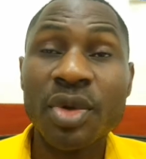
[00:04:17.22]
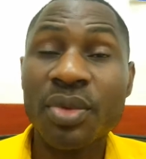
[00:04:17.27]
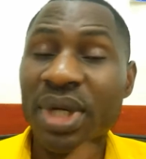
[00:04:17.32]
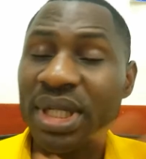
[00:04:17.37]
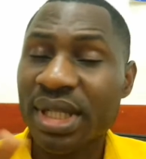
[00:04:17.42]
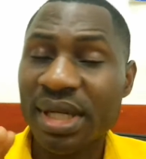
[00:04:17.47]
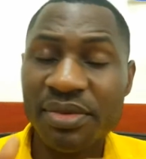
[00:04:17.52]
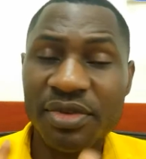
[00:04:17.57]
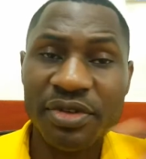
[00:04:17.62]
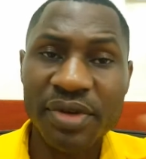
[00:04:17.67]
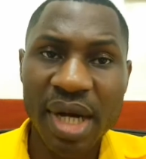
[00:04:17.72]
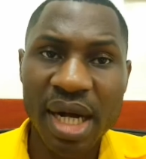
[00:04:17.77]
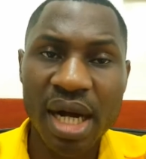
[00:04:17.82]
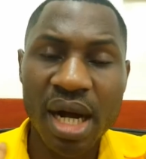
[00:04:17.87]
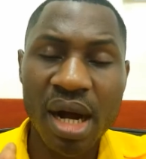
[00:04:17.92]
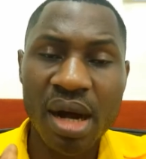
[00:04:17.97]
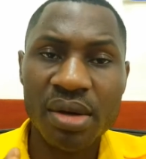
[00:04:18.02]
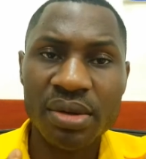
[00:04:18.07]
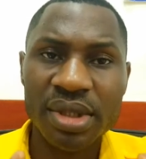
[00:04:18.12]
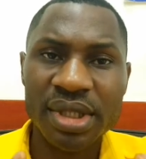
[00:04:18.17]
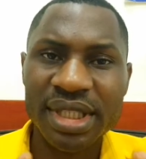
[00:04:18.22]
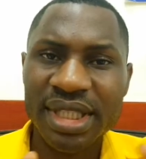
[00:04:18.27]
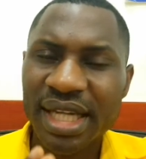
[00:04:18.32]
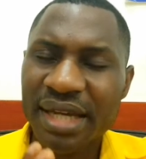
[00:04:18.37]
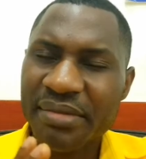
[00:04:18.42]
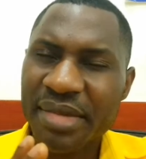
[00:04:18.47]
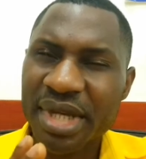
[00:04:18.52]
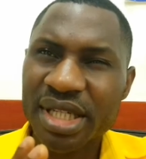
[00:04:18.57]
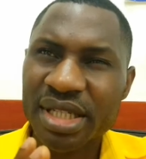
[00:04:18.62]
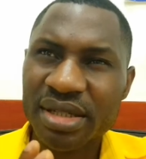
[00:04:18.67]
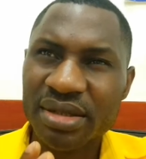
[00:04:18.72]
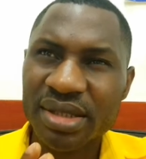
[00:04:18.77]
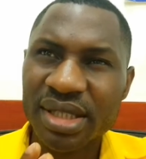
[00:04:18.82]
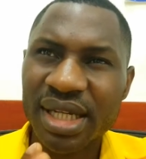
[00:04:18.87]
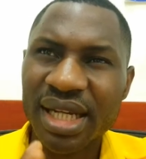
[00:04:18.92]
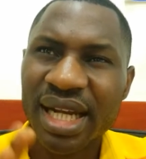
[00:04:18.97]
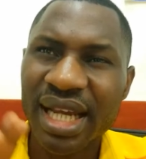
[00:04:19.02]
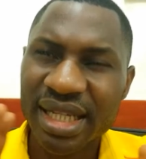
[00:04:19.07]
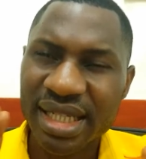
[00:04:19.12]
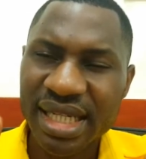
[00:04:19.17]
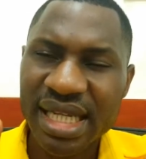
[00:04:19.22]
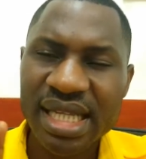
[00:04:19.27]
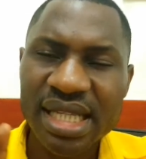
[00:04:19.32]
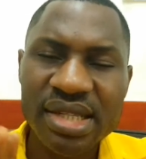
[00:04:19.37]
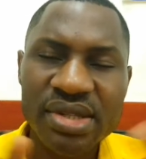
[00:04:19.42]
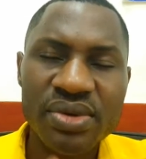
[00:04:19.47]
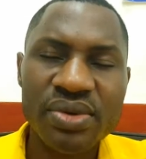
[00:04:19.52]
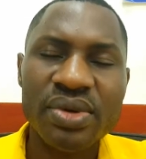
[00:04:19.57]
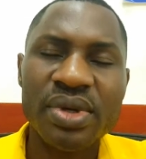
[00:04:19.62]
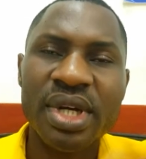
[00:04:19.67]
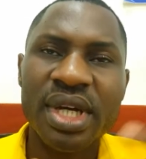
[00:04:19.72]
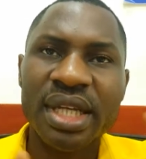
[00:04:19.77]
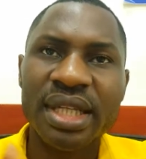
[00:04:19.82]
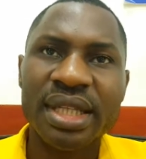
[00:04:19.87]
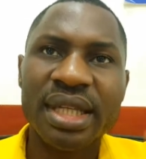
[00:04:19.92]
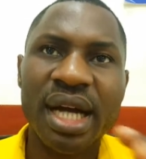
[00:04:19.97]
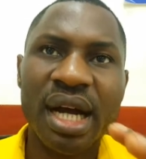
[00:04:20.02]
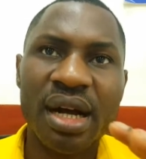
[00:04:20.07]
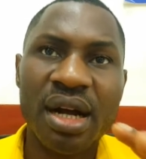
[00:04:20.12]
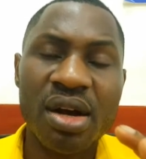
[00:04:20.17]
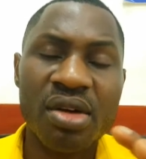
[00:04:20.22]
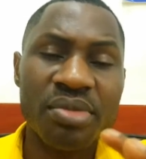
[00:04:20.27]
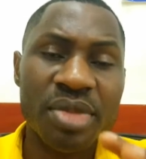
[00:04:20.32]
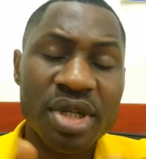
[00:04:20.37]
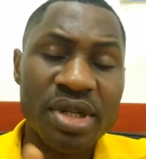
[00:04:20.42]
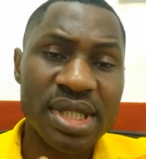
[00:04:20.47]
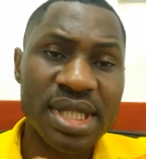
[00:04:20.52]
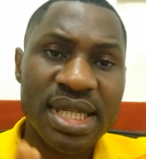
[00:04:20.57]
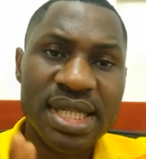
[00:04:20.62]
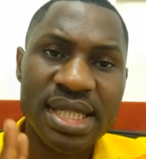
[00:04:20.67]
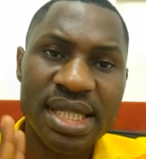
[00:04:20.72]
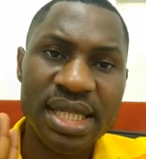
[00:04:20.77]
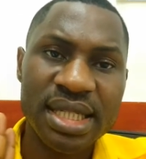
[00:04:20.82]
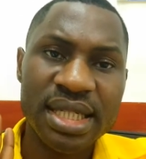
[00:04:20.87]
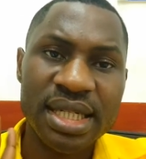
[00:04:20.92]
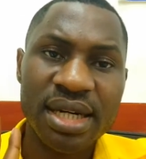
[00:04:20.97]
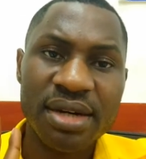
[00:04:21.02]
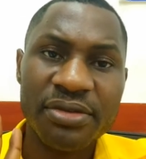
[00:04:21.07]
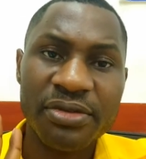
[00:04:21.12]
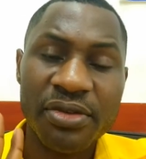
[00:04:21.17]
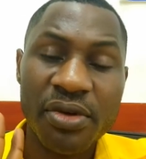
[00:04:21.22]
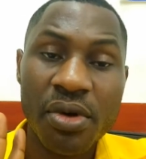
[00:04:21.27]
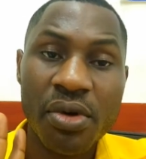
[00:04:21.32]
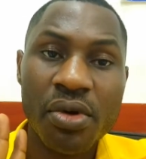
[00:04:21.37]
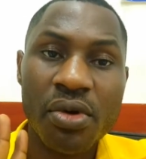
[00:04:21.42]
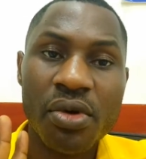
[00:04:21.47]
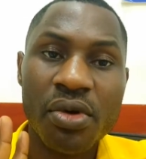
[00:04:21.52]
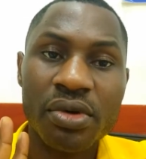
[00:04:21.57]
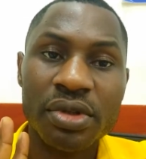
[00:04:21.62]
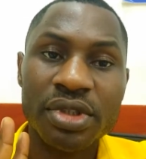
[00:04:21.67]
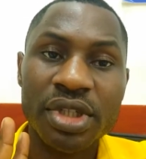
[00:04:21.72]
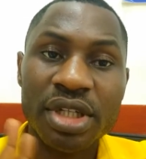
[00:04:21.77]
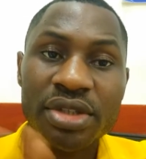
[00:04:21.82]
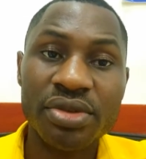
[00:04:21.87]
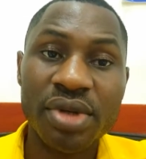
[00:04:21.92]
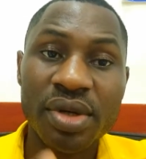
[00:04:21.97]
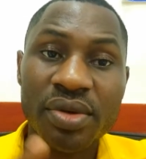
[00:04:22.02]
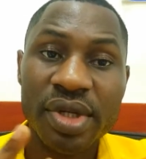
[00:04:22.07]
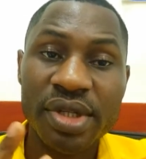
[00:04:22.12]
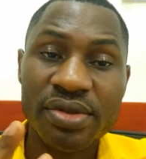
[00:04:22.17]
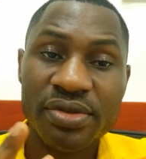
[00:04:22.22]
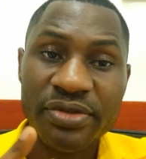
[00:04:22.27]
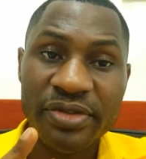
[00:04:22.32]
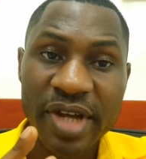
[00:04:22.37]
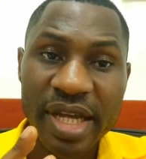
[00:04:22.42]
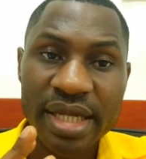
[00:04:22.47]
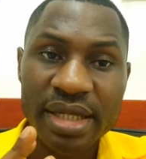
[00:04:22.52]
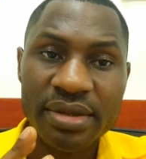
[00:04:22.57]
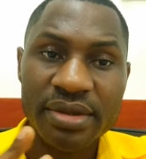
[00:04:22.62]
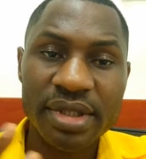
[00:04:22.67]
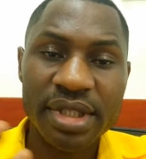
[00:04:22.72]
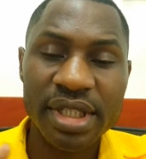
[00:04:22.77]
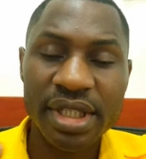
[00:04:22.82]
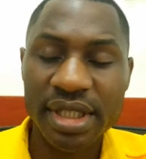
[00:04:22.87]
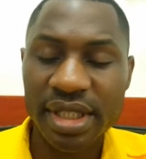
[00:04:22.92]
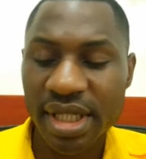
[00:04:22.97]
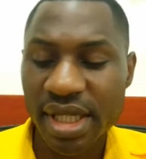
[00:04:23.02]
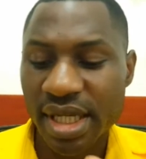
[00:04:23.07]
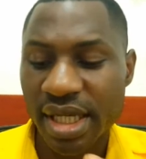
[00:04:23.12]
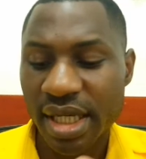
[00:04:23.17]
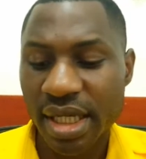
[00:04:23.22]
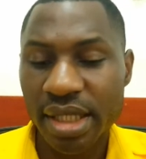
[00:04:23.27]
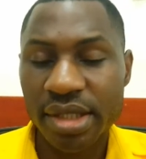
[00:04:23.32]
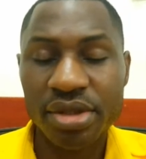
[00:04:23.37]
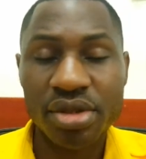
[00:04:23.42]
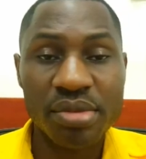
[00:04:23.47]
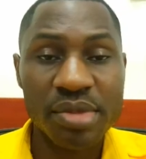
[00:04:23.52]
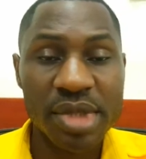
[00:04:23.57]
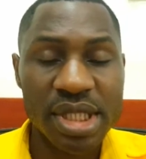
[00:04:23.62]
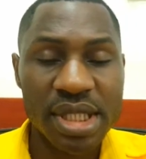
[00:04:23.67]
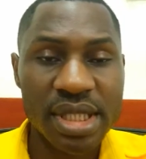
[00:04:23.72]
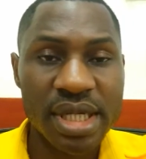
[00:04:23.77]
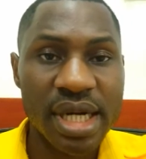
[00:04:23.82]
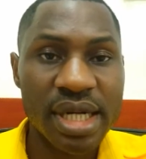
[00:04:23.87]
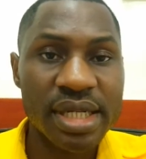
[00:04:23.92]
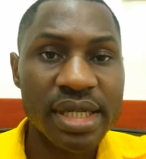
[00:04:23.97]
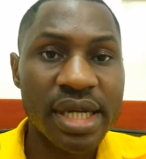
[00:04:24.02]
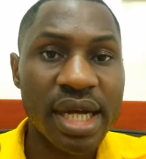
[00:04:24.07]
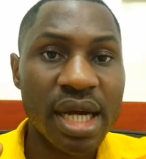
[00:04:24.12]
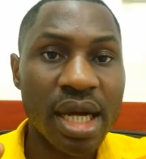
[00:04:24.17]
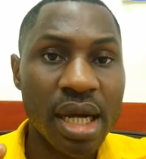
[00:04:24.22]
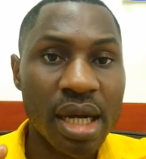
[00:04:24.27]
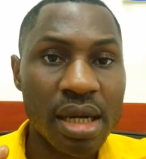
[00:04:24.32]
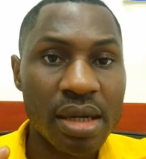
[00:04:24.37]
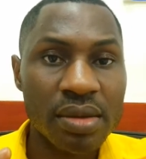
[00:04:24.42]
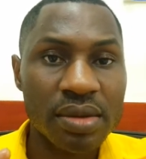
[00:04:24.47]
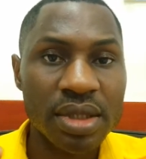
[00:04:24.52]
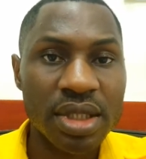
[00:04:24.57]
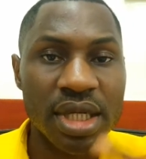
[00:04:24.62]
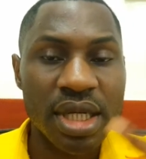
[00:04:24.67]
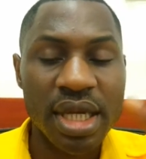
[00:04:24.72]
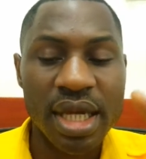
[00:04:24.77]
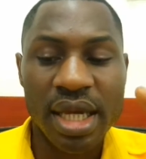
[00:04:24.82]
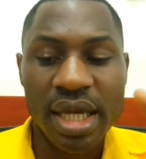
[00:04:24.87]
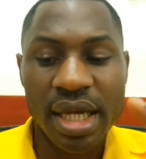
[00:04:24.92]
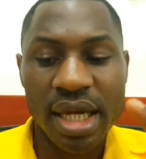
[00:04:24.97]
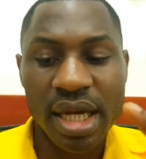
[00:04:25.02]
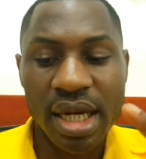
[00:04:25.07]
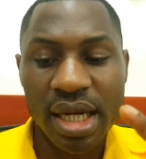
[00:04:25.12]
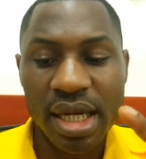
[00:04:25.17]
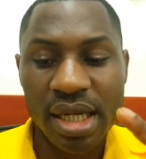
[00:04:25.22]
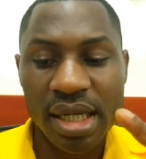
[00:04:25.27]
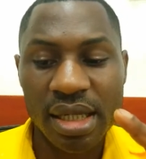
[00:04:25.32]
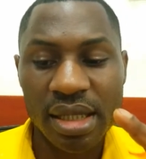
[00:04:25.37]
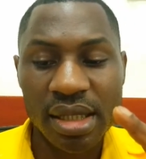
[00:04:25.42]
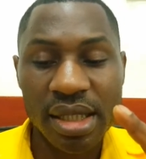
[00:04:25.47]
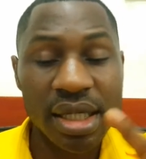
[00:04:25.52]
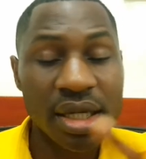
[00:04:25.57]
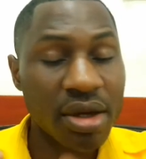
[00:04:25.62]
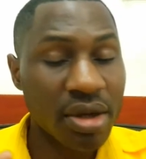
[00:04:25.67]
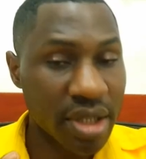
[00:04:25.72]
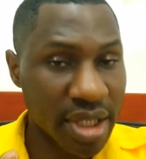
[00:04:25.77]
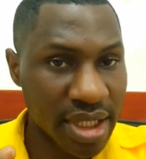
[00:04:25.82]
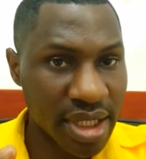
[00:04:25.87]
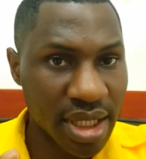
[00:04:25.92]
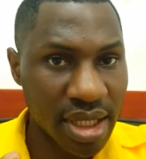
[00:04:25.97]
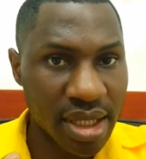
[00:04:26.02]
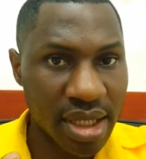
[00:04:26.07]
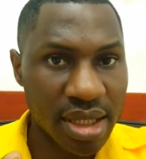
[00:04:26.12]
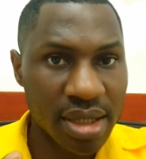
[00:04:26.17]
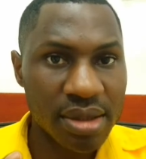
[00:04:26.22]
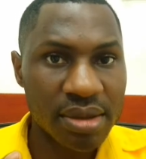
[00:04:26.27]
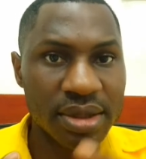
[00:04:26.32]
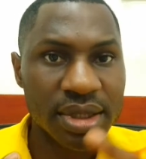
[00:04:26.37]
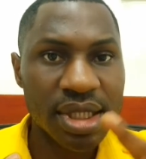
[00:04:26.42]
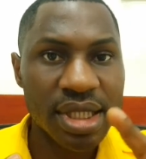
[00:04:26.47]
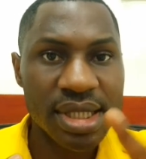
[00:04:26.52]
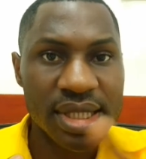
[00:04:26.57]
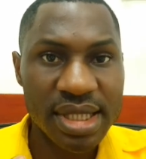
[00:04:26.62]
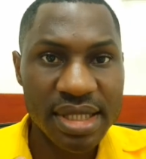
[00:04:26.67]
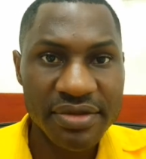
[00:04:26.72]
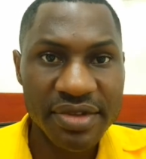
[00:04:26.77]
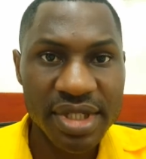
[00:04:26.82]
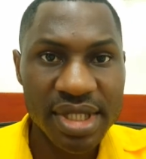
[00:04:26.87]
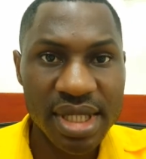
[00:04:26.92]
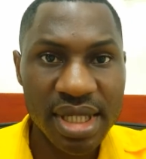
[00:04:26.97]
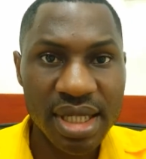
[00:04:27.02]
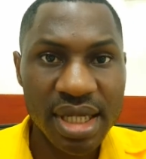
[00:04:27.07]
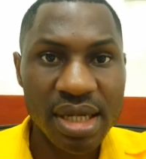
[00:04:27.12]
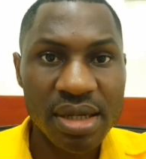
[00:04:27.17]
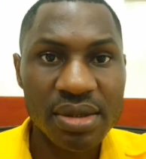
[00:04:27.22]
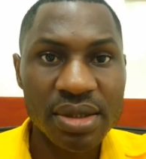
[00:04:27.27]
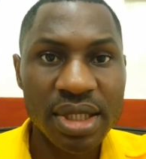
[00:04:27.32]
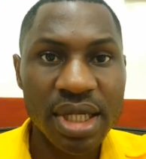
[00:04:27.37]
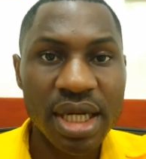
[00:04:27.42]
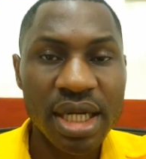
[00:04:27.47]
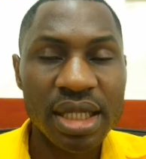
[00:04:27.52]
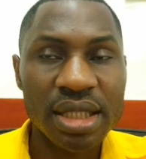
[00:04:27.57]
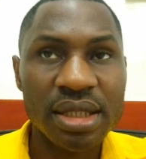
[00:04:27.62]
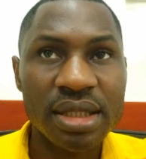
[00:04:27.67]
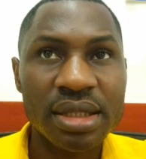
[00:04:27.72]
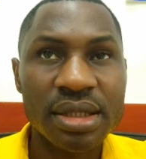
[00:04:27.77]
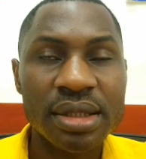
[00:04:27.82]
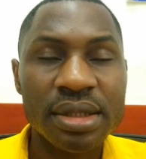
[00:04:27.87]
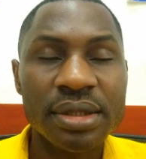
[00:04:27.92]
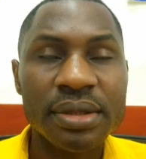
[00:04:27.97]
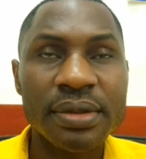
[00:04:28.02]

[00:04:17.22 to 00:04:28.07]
what type of account. Did I mention that? I think so. The account, because I said there are 4 you are going to find on it: a domiciliary account, a current account, a savings account, and